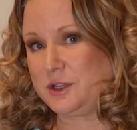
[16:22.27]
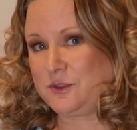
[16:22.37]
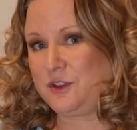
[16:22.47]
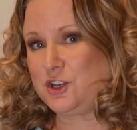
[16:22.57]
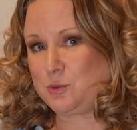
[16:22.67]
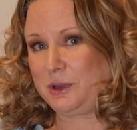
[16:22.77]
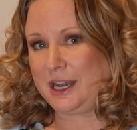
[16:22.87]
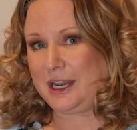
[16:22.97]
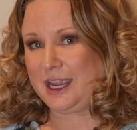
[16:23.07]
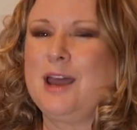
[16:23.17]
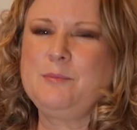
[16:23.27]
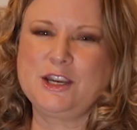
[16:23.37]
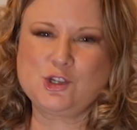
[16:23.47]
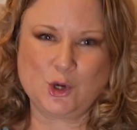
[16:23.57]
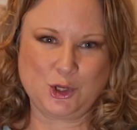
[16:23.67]
it's finished blending and make
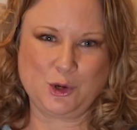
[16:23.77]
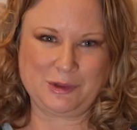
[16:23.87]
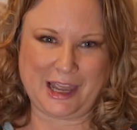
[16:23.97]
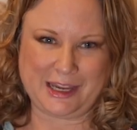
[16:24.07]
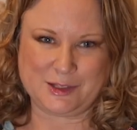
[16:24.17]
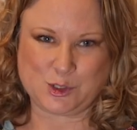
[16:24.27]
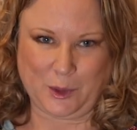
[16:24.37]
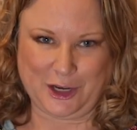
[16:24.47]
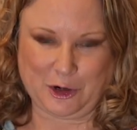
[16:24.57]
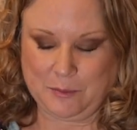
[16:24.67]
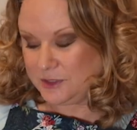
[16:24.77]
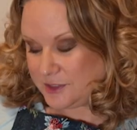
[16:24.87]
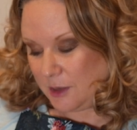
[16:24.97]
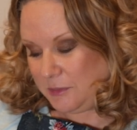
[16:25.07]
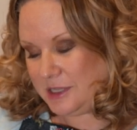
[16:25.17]
sure you don't like it sweeter.
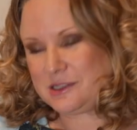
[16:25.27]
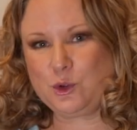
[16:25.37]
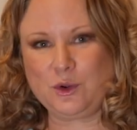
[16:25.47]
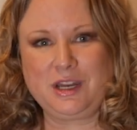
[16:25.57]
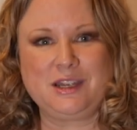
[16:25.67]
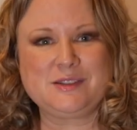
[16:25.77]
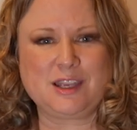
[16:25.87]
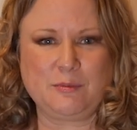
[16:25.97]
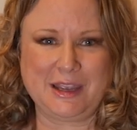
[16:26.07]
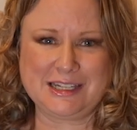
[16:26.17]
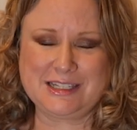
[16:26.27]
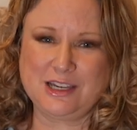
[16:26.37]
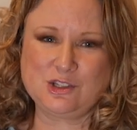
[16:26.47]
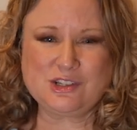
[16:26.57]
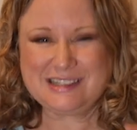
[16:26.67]
Some of these ingredients can make it
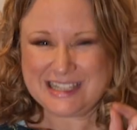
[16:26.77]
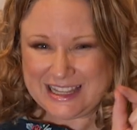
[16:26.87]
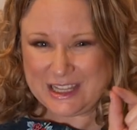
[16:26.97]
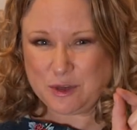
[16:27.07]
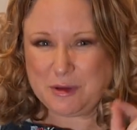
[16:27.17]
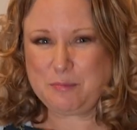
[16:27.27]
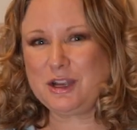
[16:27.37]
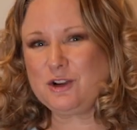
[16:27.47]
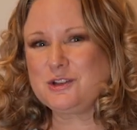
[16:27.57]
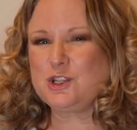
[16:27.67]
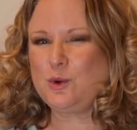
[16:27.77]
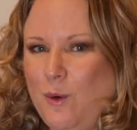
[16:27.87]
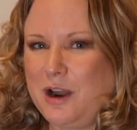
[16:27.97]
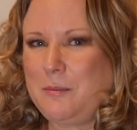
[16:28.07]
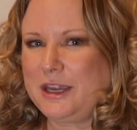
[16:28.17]
taste just a little bit bitter, so you
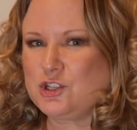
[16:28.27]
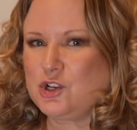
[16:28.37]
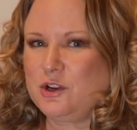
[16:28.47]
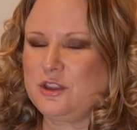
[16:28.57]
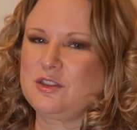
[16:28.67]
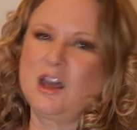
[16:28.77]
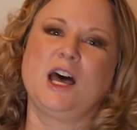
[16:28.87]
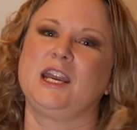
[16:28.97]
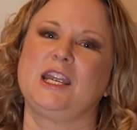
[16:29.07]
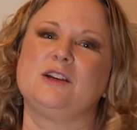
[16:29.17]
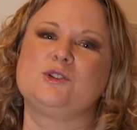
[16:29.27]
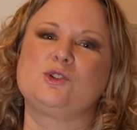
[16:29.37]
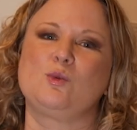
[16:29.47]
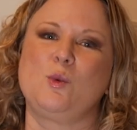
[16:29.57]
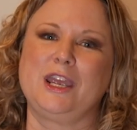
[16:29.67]
want to make sure that the honey is
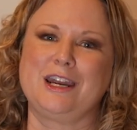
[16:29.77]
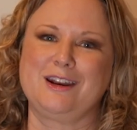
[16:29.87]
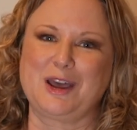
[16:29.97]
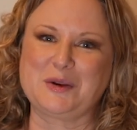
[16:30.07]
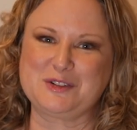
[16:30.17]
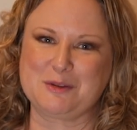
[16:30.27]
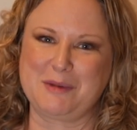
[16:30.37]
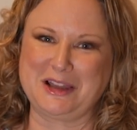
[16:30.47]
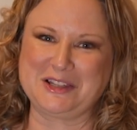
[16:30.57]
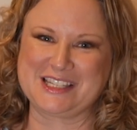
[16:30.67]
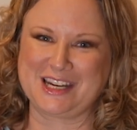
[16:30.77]
sweet enough to balance